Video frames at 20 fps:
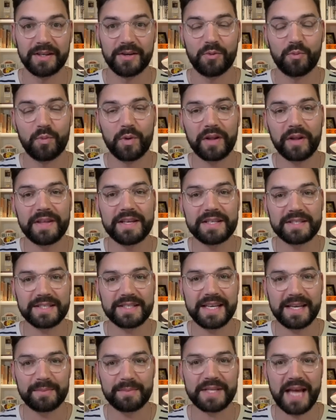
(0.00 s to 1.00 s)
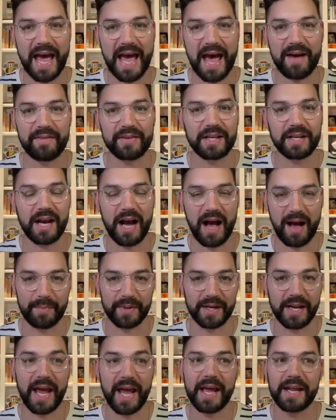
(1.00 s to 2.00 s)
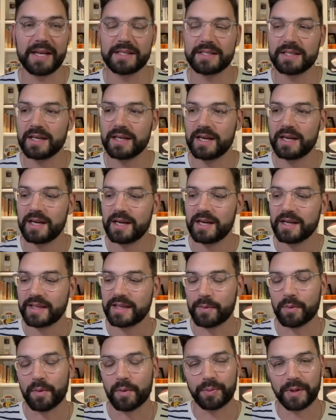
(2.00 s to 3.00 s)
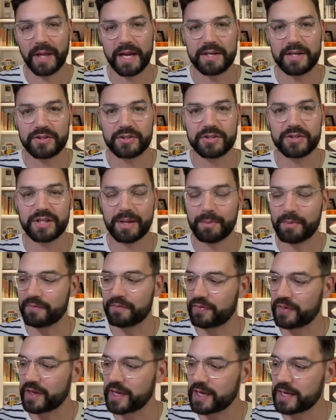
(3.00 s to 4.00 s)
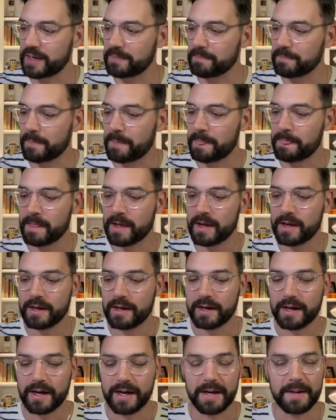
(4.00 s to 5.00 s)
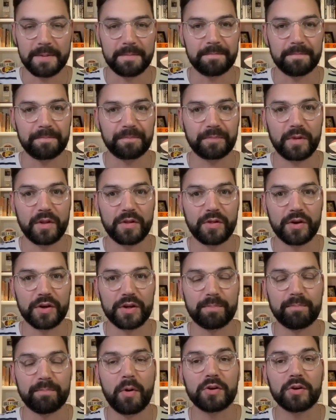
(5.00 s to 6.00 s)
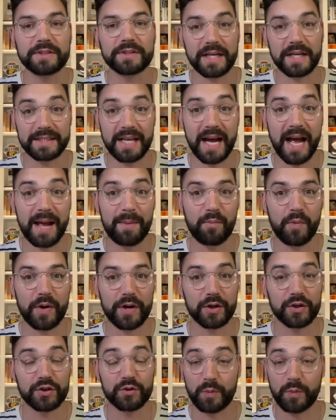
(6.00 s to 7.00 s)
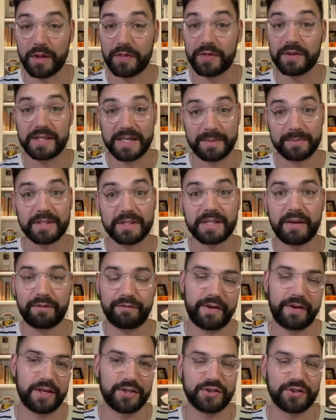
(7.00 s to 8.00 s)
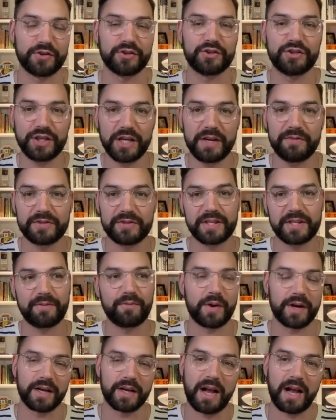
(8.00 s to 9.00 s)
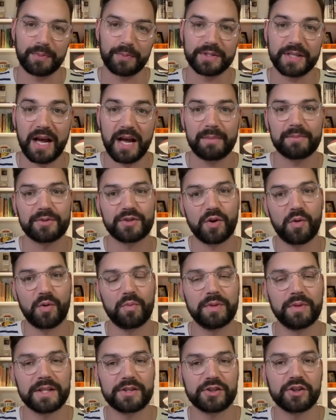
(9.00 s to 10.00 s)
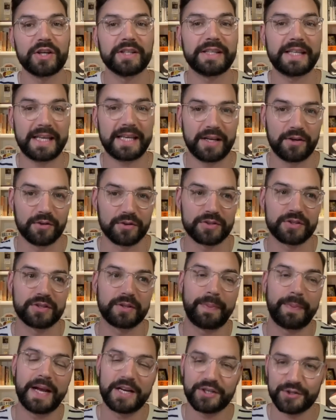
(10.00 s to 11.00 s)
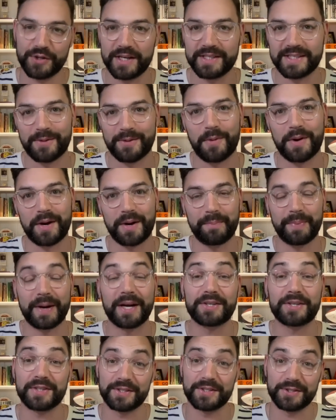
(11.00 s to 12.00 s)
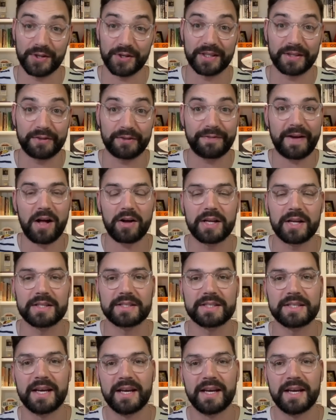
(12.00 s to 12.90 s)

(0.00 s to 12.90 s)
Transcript: What do these teams have in common? And they replaced some of the multi-time winners with the teams that they faced. So the Chiefs, they've won it a couple times. So let's look at the Eagles. The Patriots, they won it a bunch. Let's look at the Falcons.